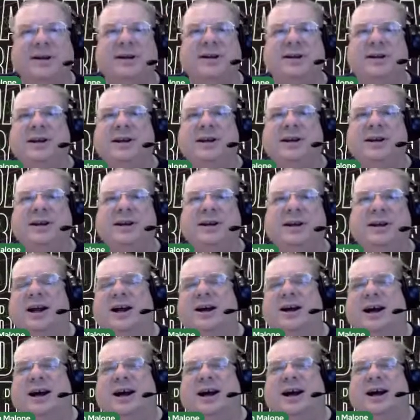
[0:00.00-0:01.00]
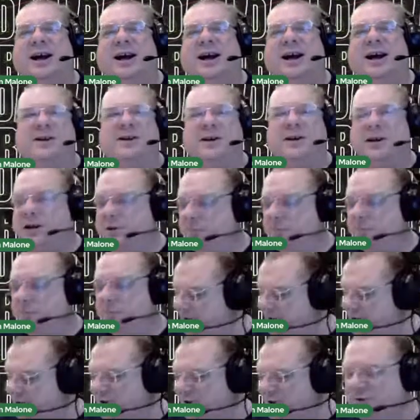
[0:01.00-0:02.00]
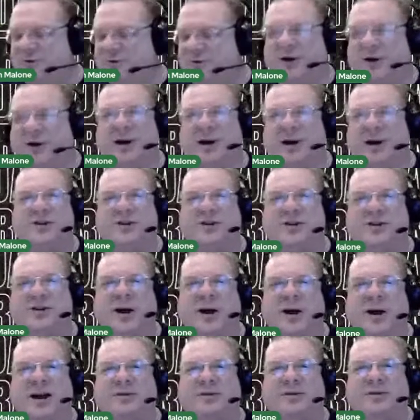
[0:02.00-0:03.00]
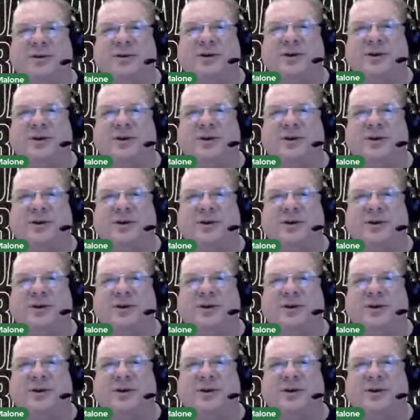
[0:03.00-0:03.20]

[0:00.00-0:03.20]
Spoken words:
I just think you're going to be very sorry if you do.